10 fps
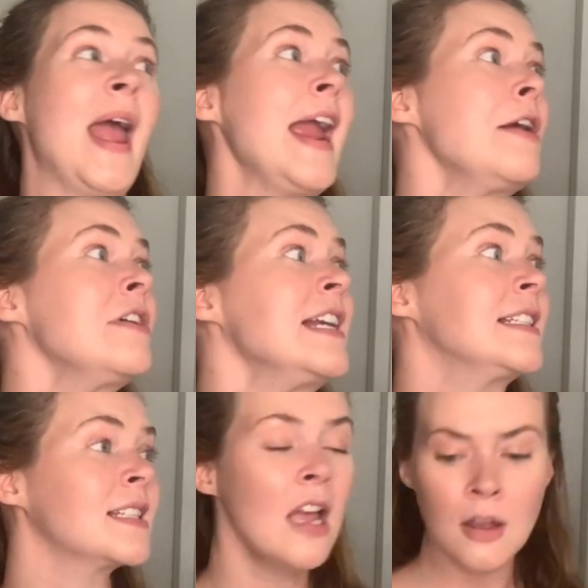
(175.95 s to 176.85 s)

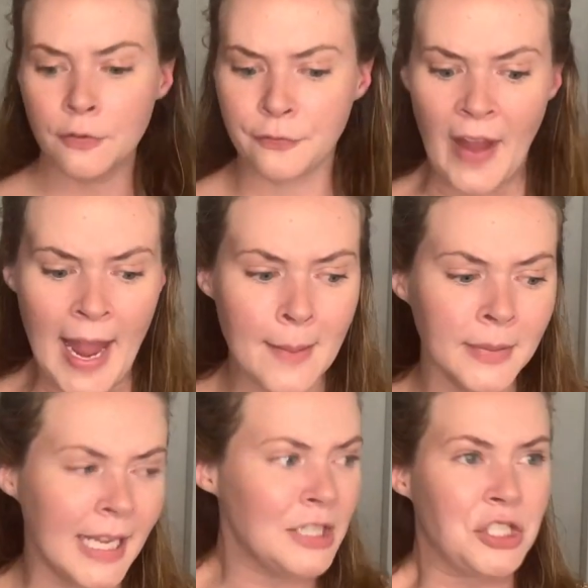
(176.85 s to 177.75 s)
parents,
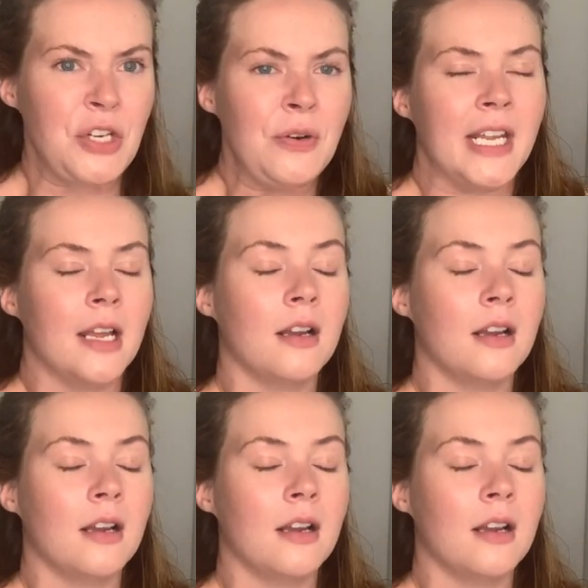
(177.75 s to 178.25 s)
family, duty,